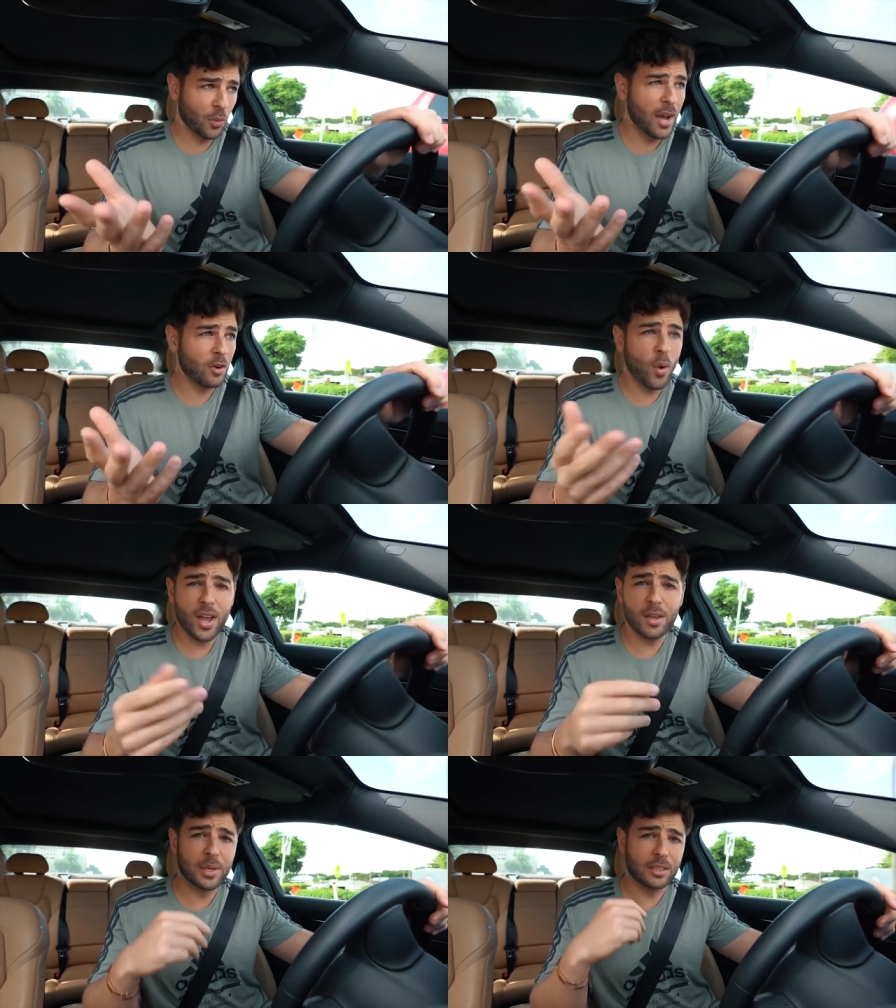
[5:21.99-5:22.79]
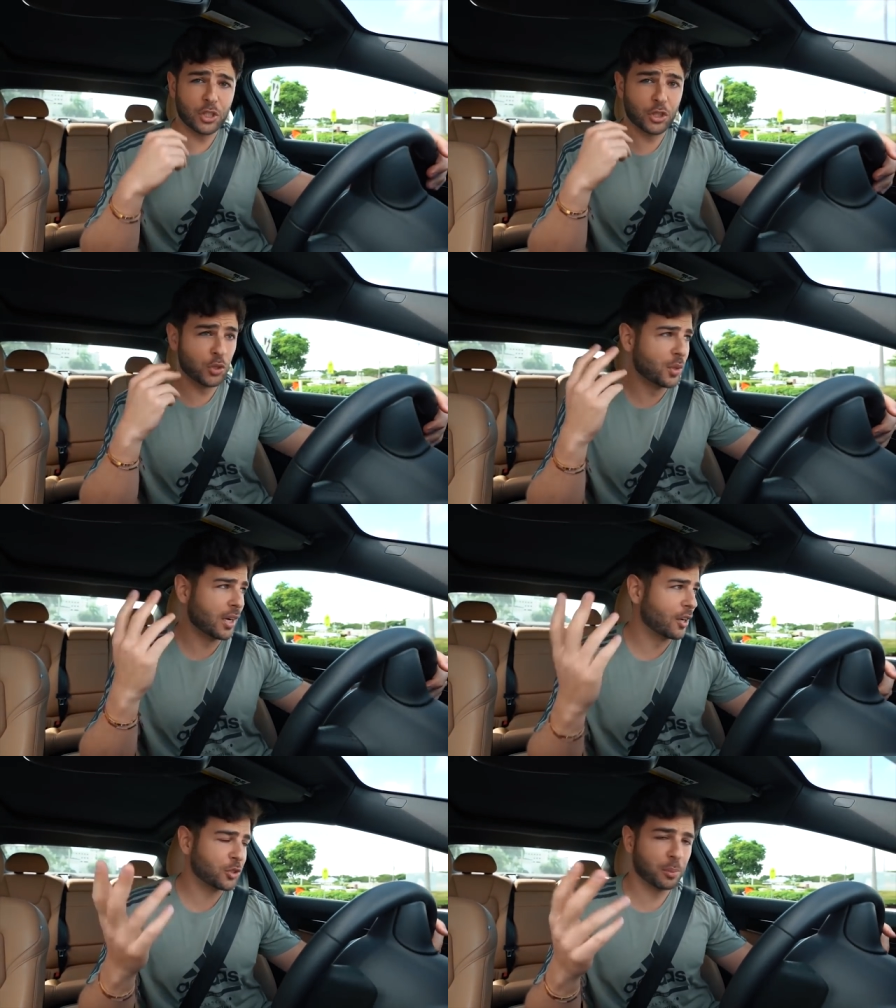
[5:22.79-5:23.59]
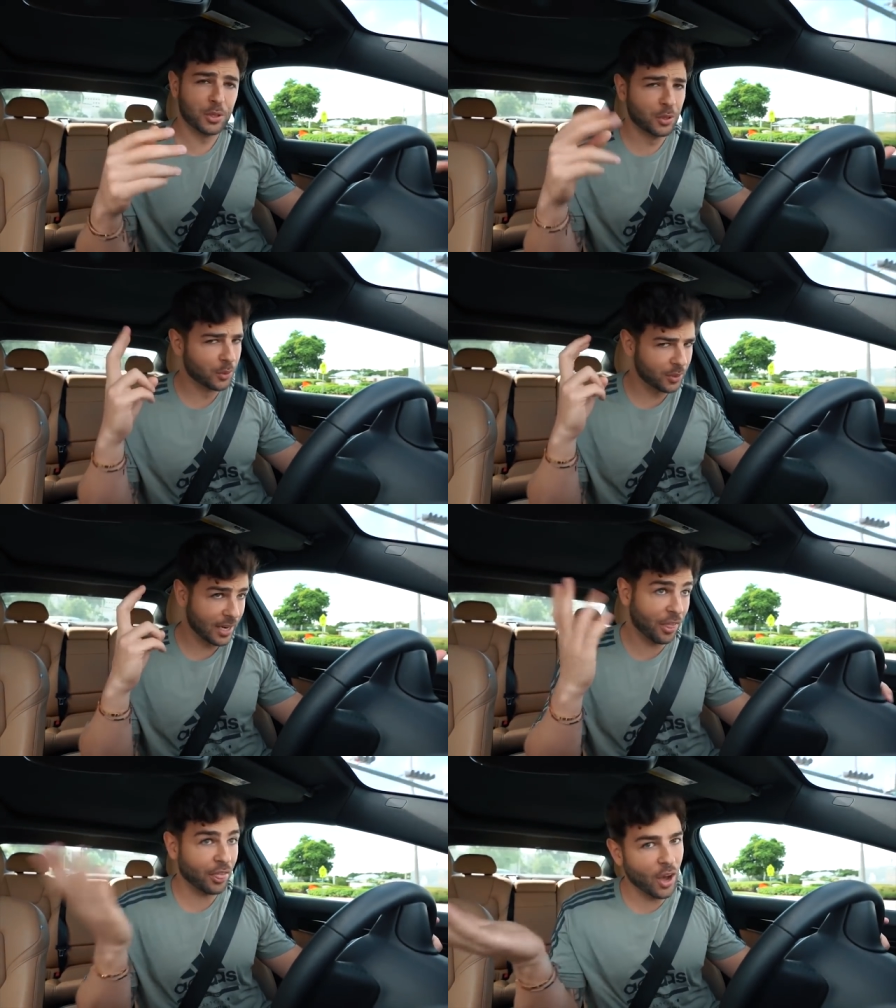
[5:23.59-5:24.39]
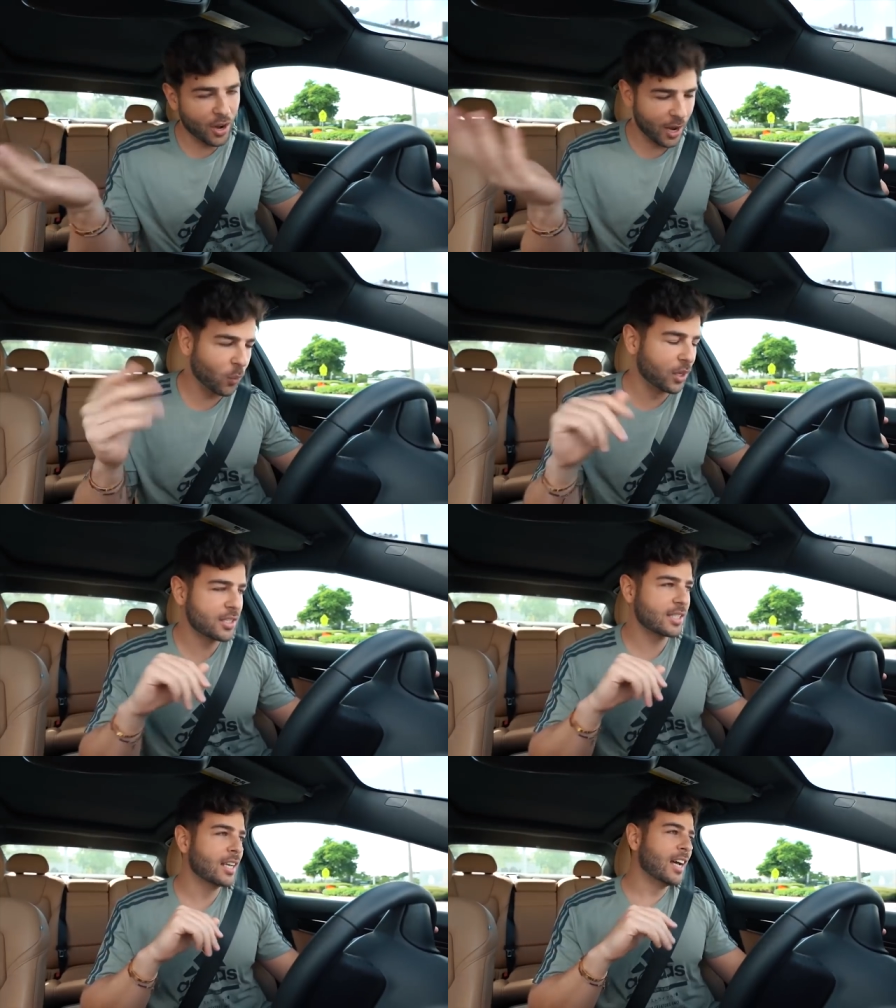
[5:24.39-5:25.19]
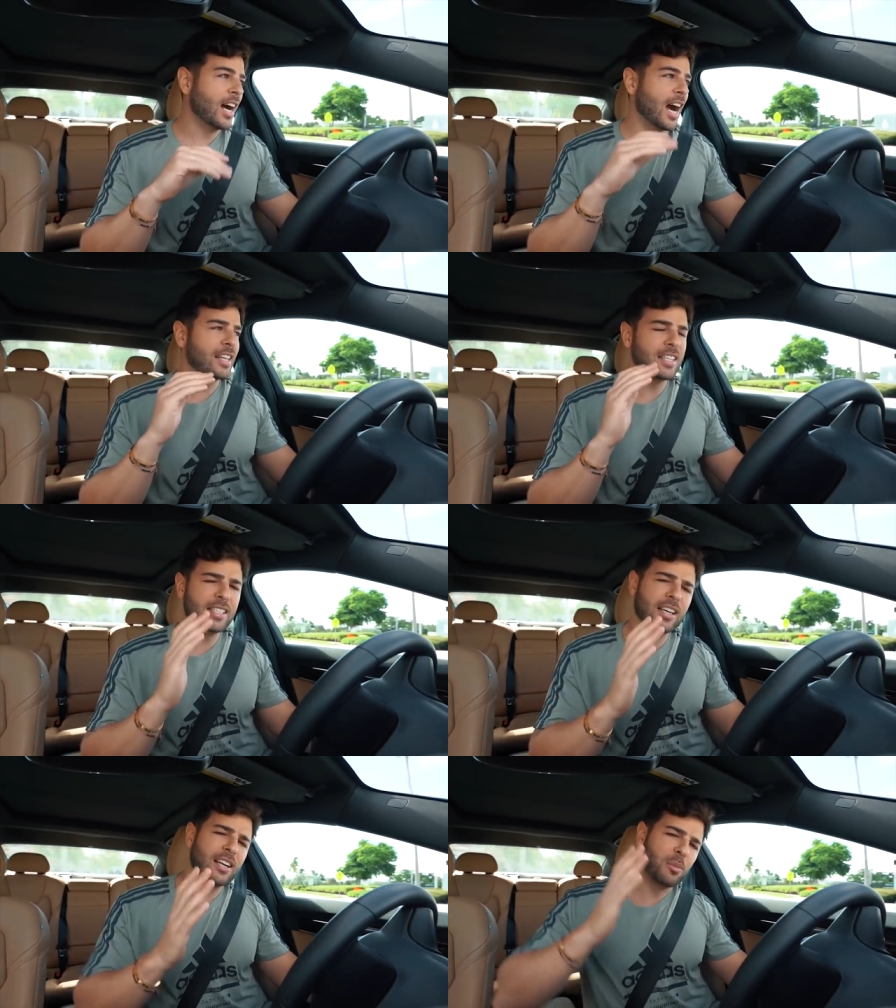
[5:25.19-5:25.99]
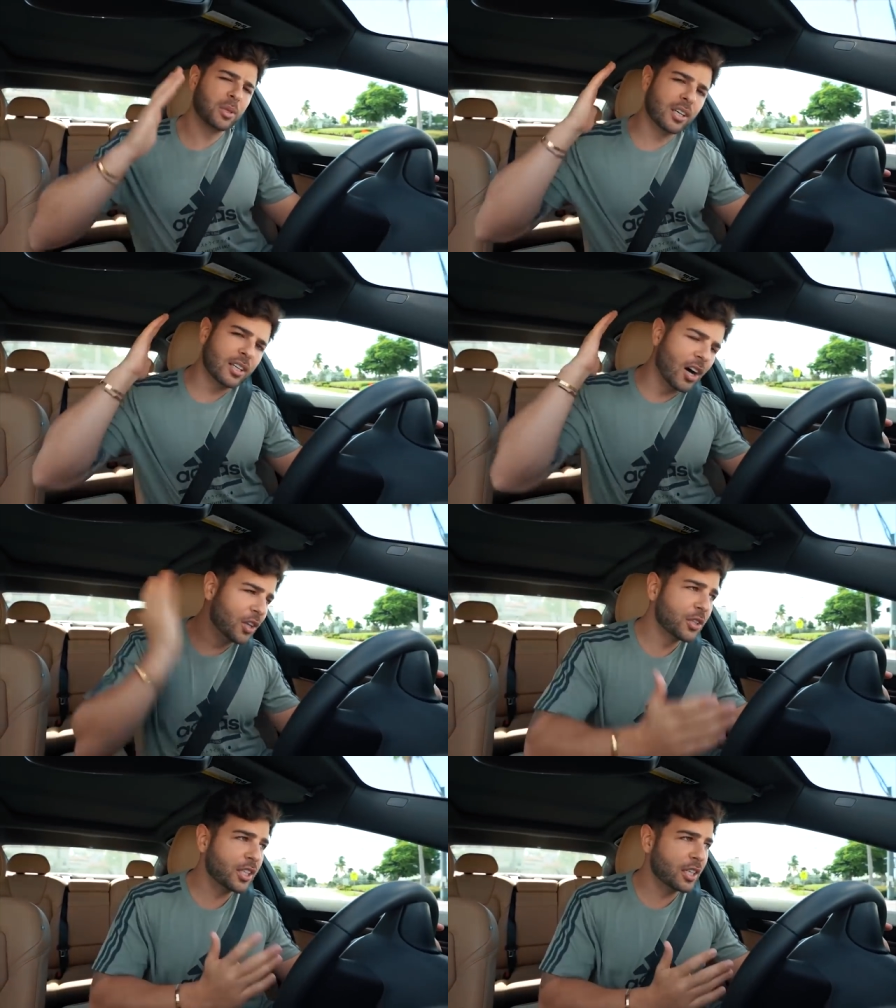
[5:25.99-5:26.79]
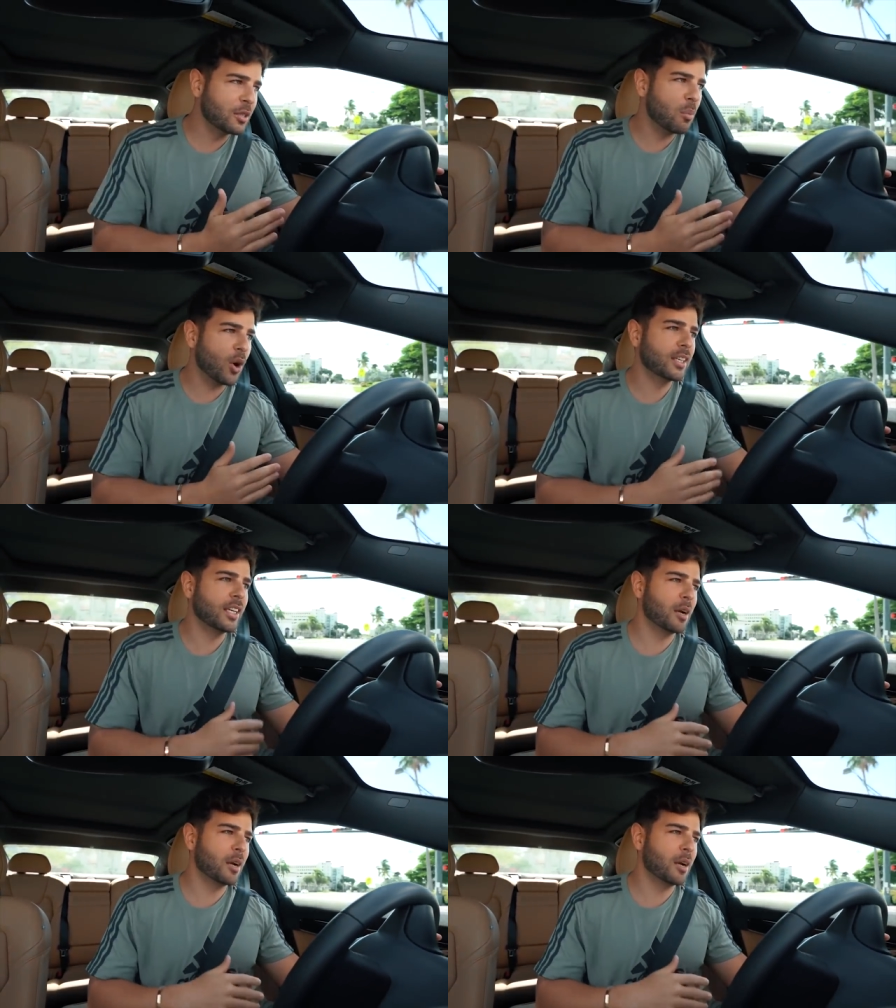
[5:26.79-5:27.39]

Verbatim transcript: right away, being the shrewd entrepreneur that I thought I was, I decided I'm gonna undercut the market.